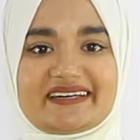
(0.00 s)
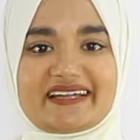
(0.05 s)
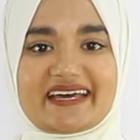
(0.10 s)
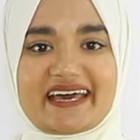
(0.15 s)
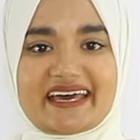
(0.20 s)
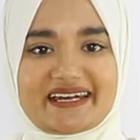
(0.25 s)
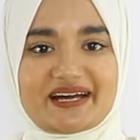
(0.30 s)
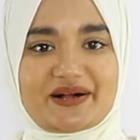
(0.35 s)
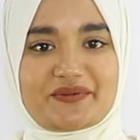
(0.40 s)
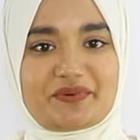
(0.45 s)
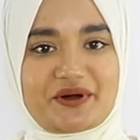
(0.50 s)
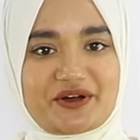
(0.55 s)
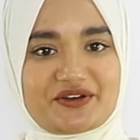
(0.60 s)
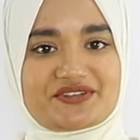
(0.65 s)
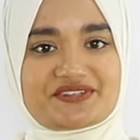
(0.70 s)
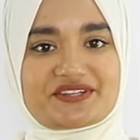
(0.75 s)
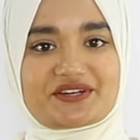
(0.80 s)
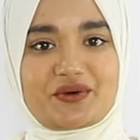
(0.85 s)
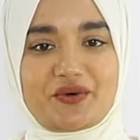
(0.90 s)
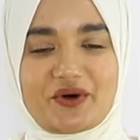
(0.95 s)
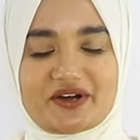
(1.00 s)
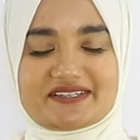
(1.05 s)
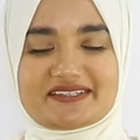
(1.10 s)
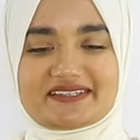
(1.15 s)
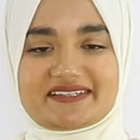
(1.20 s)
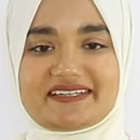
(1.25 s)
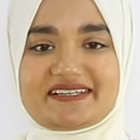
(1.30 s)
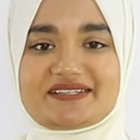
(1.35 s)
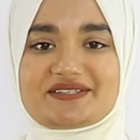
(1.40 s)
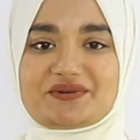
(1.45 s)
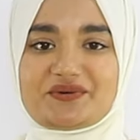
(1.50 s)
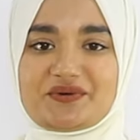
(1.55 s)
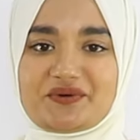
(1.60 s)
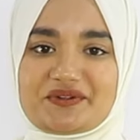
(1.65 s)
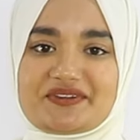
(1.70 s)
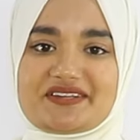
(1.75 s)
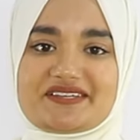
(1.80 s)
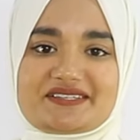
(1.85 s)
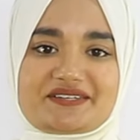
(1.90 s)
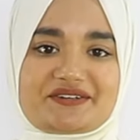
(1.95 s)
And I'll post the quantities to all
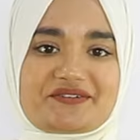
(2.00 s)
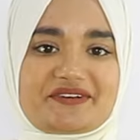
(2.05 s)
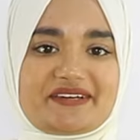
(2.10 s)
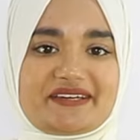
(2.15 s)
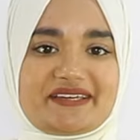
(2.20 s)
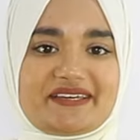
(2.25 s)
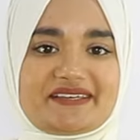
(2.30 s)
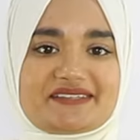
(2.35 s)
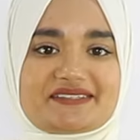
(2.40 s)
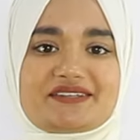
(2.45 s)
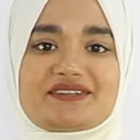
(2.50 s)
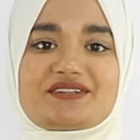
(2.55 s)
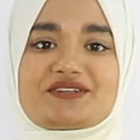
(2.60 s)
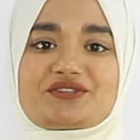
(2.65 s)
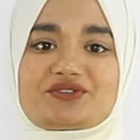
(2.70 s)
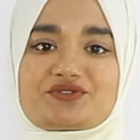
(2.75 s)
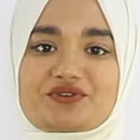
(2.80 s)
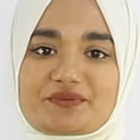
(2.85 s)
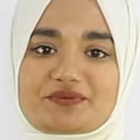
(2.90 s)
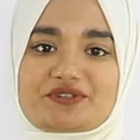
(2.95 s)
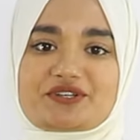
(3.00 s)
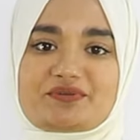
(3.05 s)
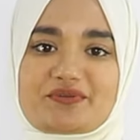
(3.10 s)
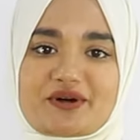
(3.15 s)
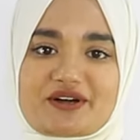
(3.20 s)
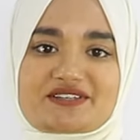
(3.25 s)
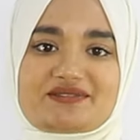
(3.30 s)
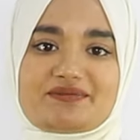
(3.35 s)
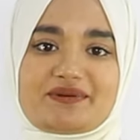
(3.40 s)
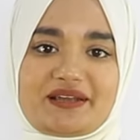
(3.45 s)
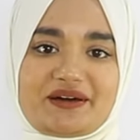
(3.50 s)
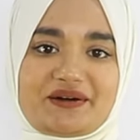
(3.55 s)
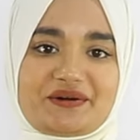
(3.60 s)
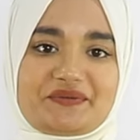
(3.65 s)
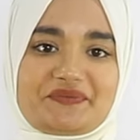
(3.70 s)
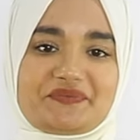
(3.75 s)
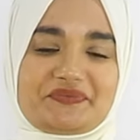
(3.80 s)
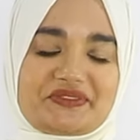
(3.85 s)
these ingredients in the description box below.